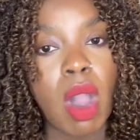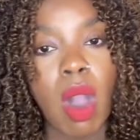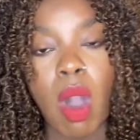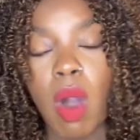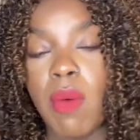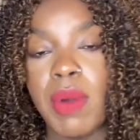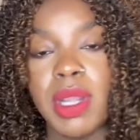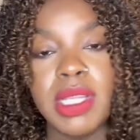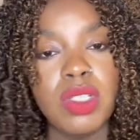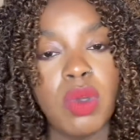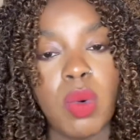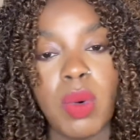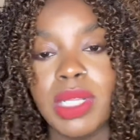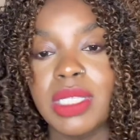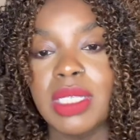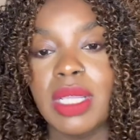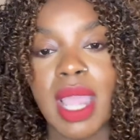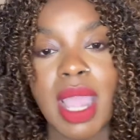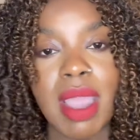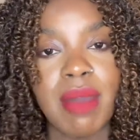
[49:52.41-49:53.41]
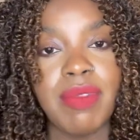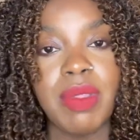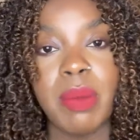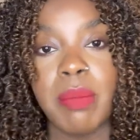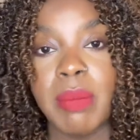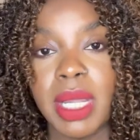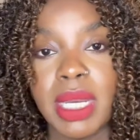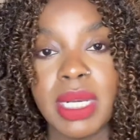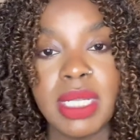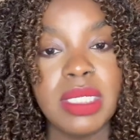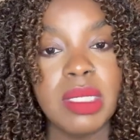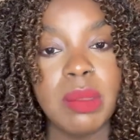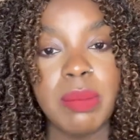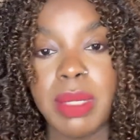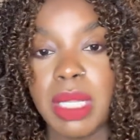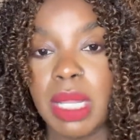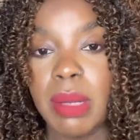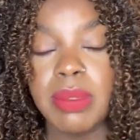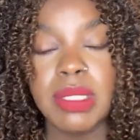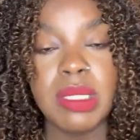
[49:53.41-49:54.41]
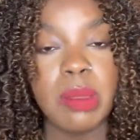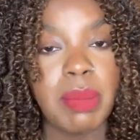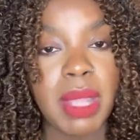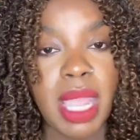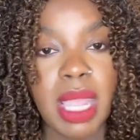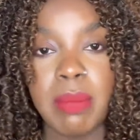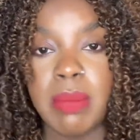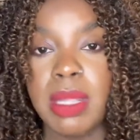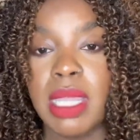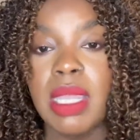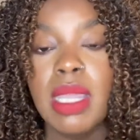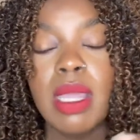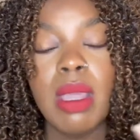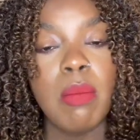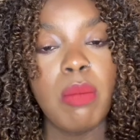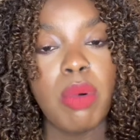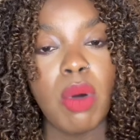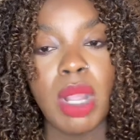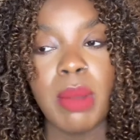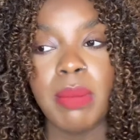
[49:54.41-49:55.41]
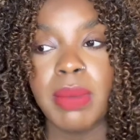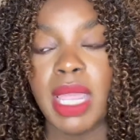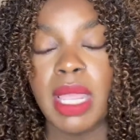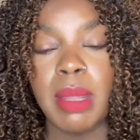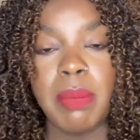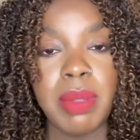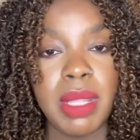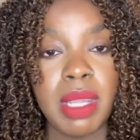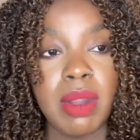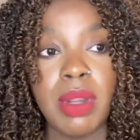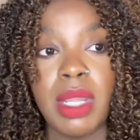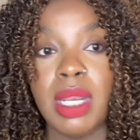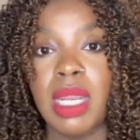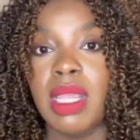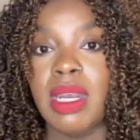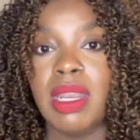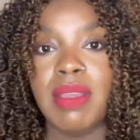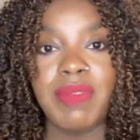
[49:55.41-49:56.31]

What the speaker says: are always going to have the money to be able to pay me, point blank, period.